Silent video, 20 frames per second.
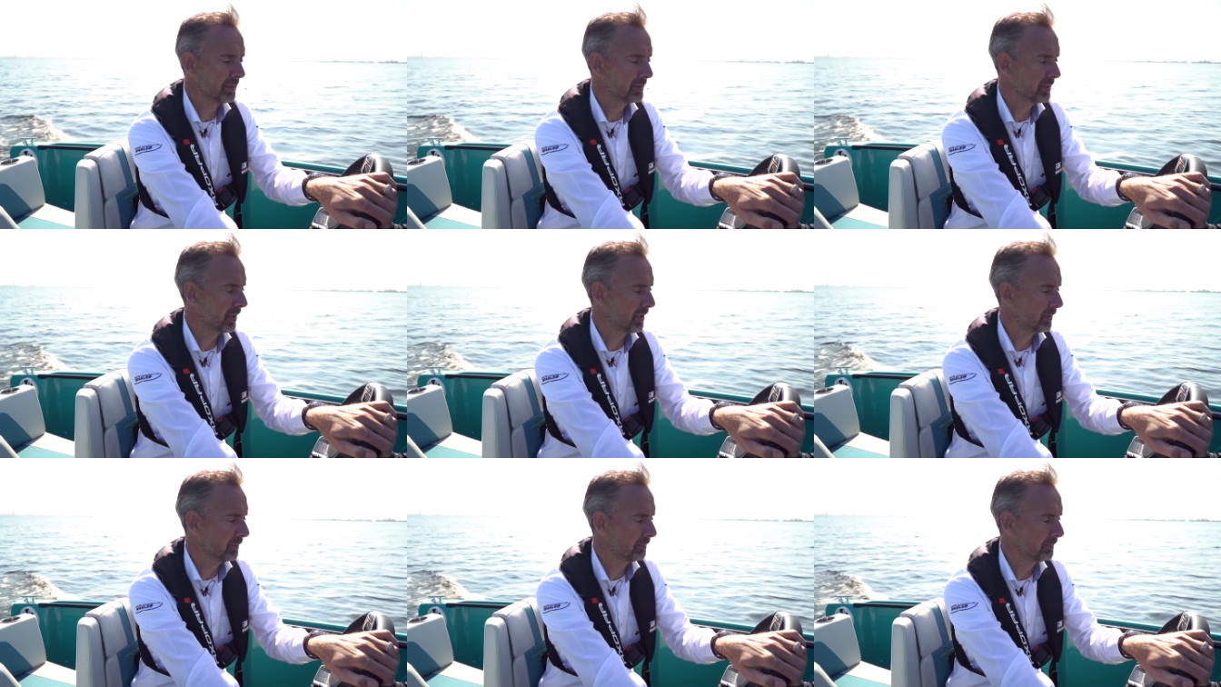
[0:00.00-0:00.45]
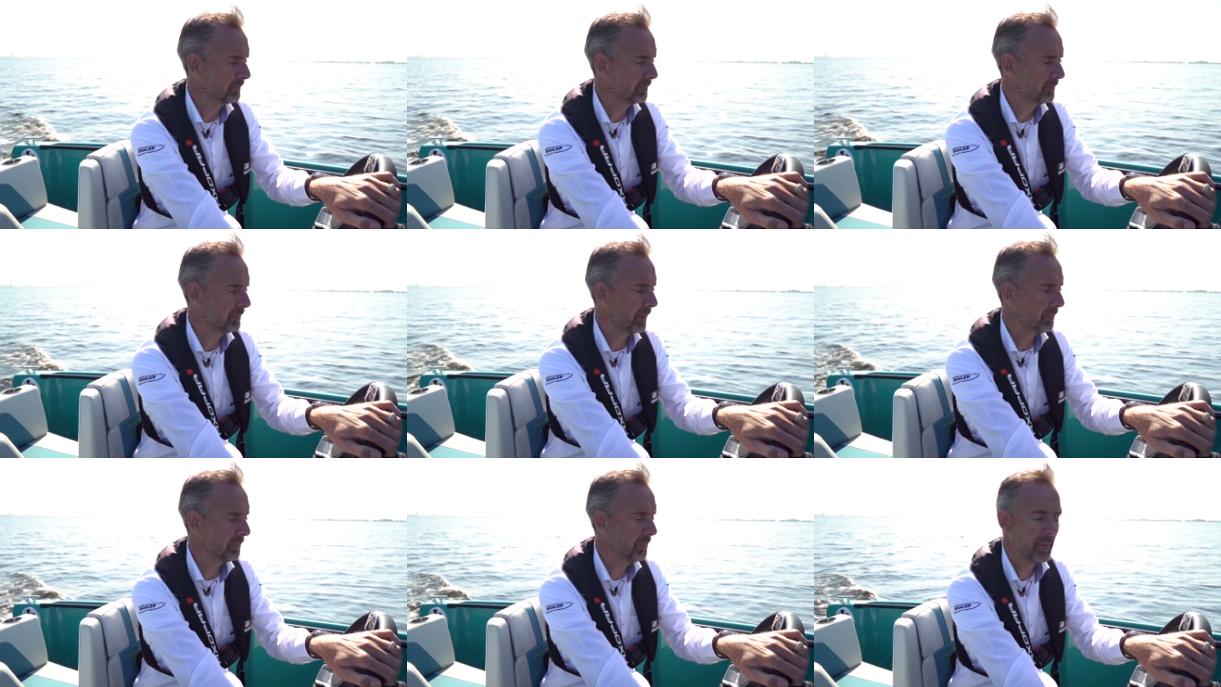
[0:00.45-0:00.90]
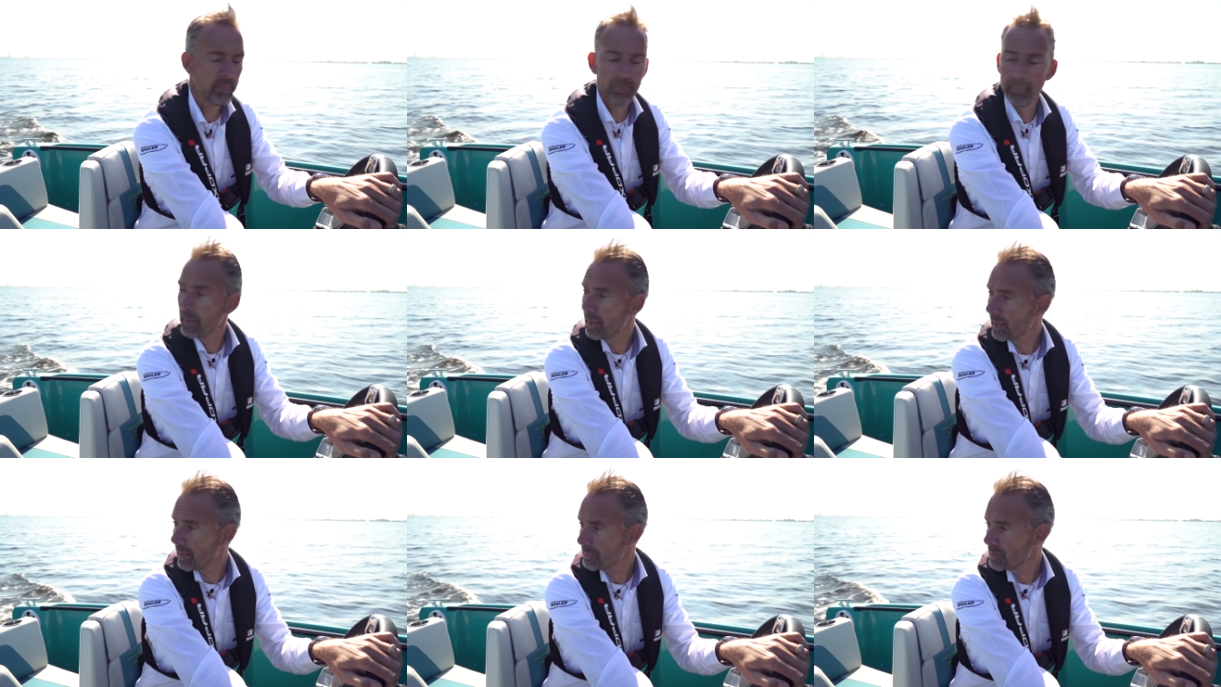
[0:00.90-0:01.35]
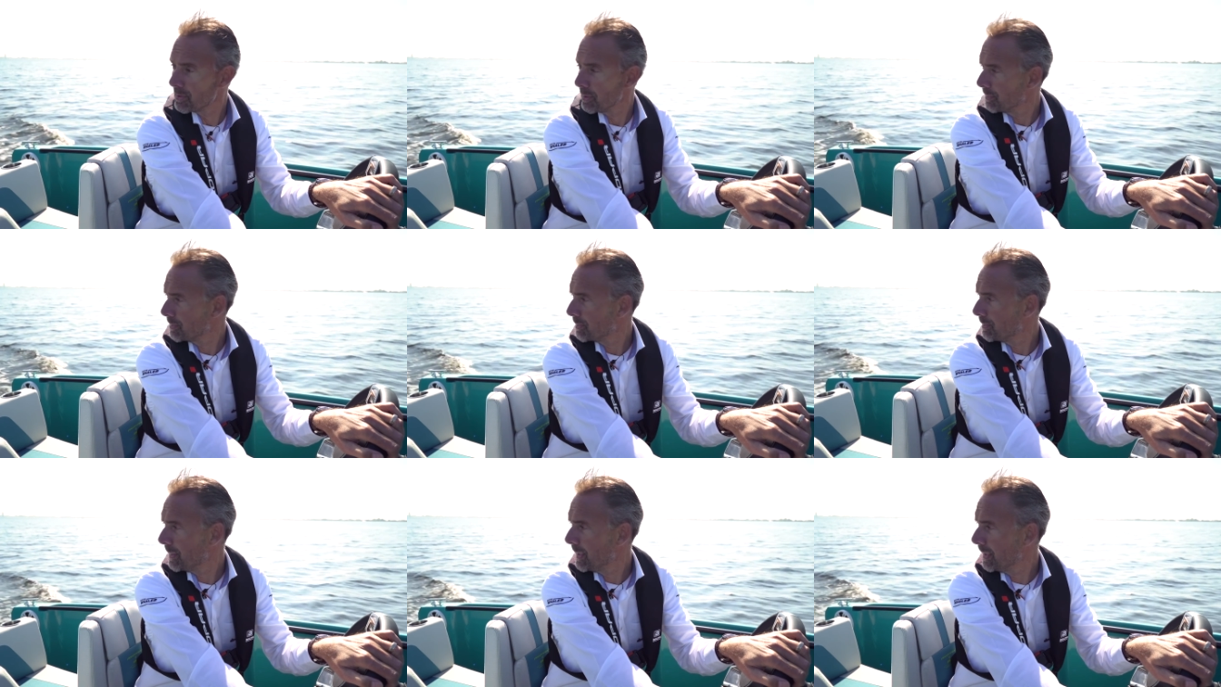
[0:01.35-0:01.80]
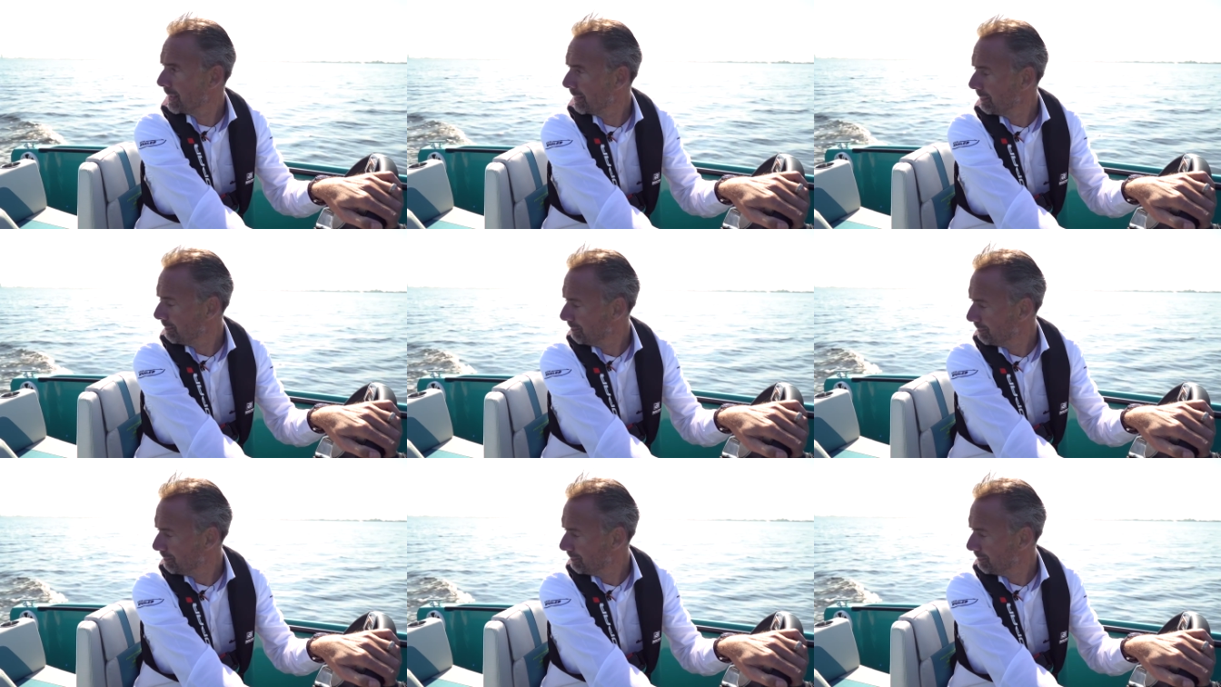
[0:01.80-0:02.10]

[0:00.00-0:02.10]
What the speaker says: So let me pick up some speed.